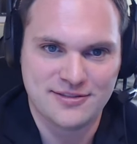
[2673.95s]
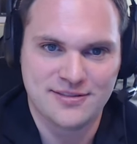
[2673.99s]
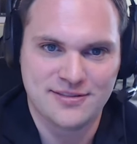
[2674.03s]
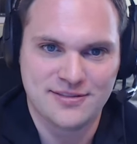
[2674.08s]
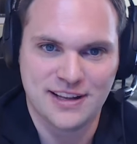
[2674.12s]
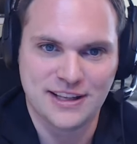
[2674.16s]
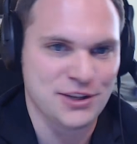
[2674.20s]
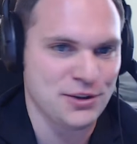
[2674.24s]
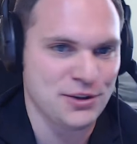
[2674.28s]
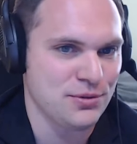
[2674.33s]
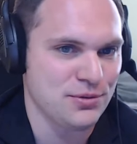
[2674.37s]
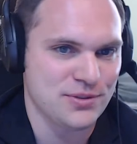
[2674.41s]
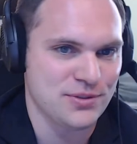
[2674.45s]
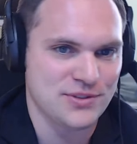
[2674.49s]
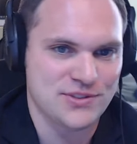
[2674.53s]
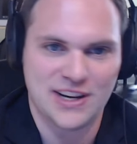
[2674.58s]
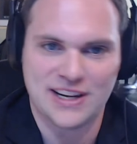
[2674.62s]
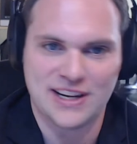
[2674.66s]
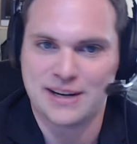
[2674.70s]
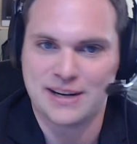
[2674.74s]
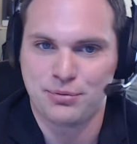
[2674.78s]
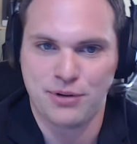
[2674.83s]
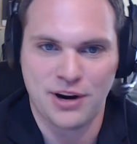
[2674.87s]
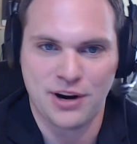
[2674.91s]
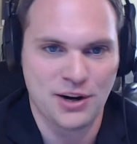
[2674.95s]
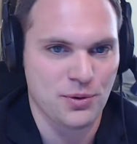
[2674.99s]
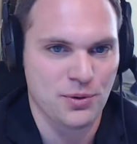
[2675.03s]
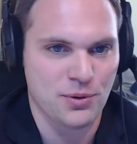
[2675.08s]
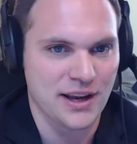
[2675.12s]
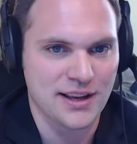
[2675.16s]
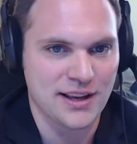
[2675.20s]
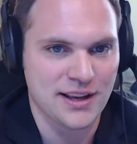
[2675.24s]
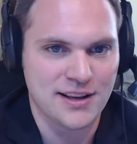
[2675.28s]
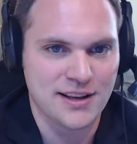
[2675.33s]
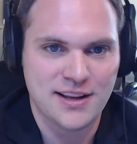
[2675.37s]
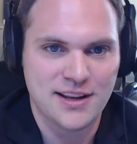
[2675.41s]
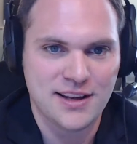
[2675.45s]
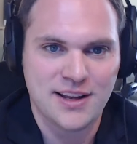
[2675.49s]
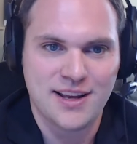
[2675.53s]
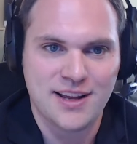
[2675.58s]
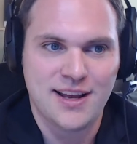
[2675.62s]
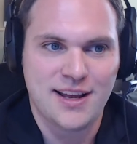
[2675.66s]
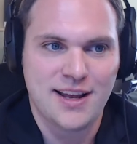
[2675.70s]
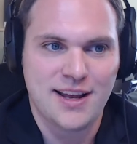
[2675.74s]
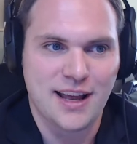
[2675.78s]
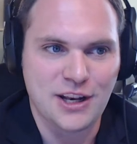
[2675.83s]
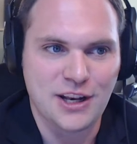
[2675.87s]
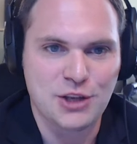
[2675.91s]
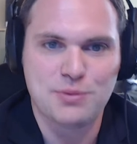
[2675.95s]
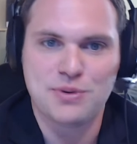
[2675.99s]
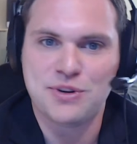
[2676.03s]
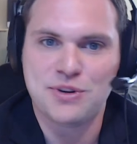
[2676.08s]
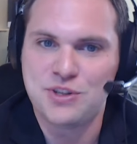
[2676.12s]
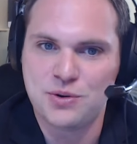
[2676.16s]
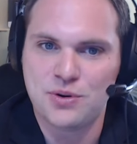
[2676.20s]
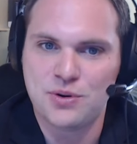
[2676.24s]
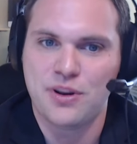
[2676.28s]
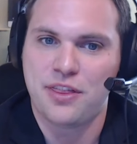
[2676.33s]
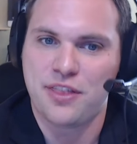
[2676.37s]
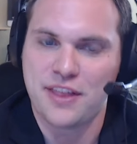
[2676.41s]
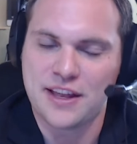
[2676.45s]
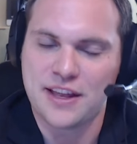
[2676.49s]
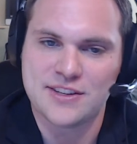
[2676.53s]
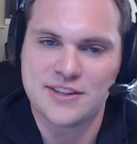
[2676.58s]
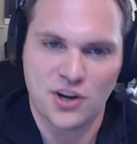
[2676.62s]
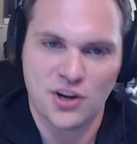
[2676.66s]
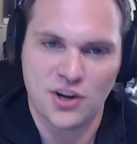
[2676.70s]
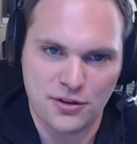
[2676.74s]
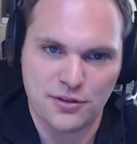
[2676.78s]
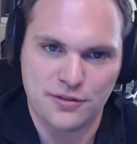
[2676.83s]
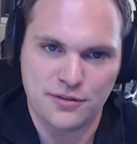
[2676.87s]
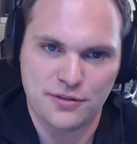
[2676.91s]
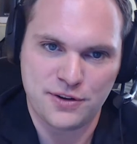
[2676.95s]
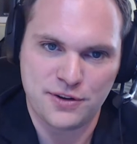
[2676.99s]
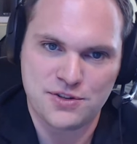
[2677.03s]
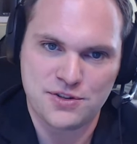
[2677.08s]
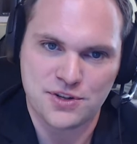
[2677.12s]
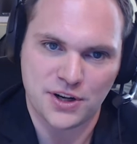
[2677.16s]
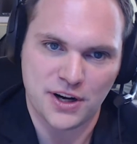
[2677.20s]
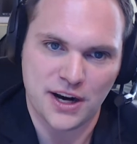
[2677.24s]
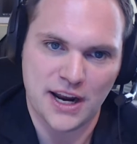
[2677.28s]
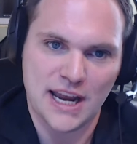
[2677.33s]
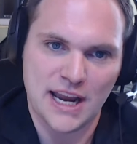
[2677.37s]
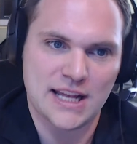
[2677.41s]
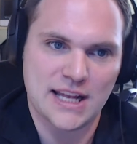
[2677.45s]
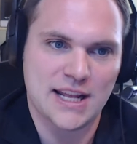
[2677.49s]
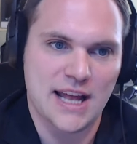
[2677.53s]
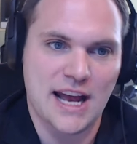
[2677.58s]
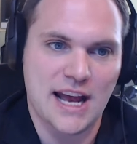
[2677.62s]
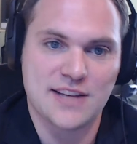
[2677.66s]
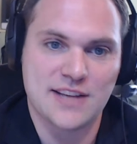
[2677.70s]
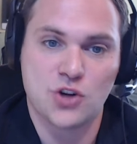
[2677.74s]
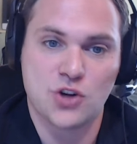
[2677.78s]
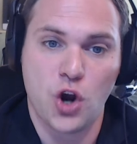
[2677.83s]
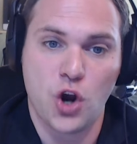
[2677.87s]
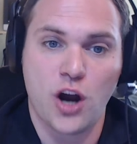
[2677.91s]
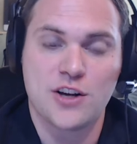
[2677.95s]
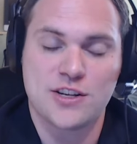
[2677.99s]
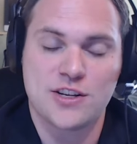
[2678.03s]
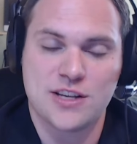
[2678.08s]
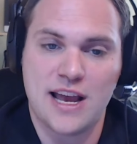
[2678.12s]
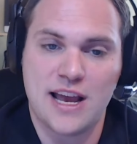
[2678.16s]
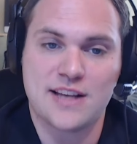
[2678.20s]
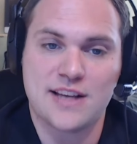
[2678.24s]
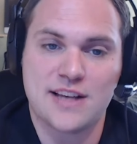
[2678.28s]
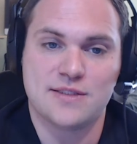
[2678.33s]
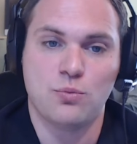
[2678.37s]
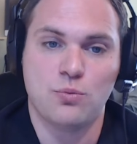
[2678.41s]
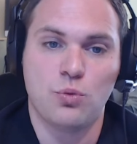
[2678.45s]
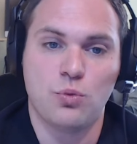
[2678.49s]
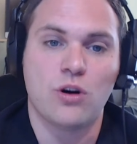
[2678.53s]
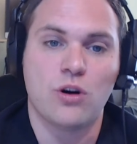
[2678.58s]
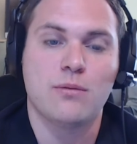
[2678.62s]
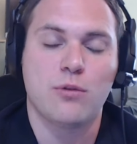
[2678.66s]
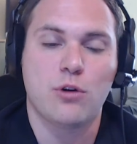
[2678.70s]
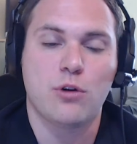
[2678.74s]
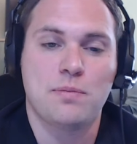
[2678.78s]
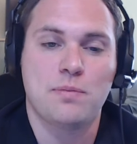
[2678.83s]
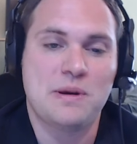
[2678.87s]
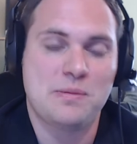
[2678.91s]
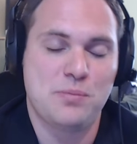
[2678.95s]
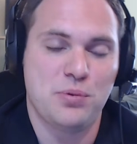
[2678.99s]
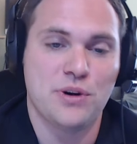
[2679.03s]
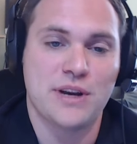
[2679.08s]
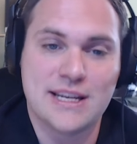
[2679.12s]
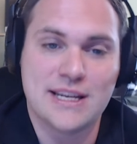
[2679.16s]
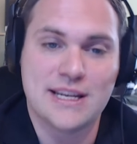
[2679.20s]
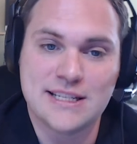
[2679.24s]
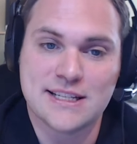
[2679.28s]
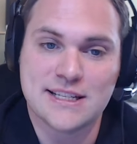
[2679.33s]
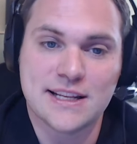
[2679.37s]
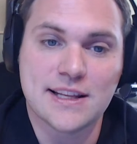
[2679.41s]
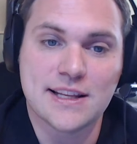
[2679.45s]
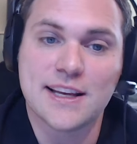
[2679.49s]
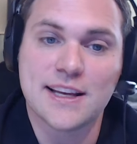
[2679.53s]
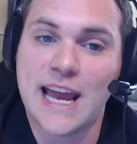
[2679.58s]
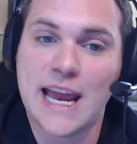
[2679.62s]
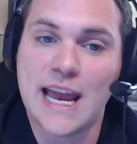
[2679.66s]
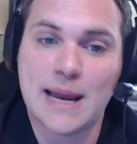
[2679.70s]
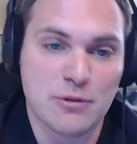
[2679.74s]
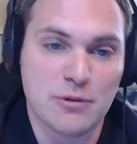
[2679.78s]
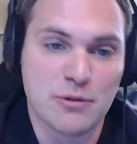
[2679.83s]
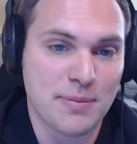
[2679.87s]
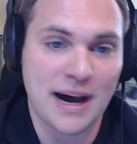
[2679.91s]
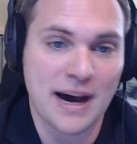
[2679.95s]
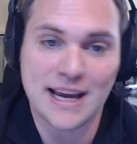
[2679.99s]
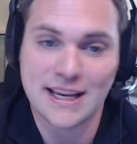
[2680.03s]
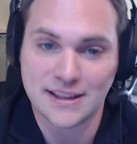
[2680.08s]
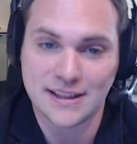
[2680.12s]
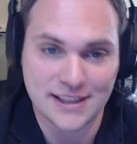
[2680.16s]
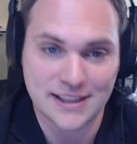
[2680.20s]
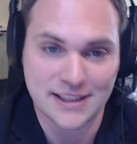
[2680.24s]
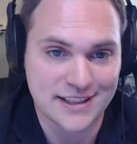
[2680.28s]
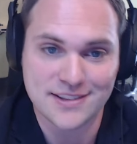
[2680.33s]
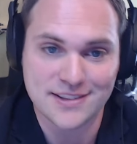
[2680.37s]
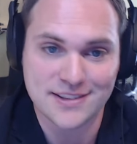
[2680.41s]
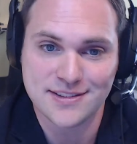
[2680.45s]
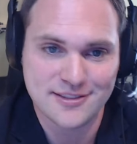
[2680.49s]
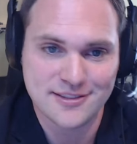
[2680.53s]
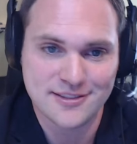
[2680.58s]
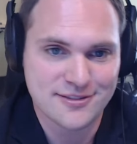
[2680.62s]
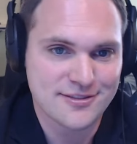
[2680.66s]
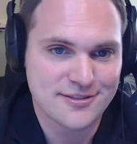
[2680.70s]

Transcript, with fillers: Like yeah. you signed up right away. Yeah. And you were doing things that are the future. And as cost as more and more people get into the game of buying leads,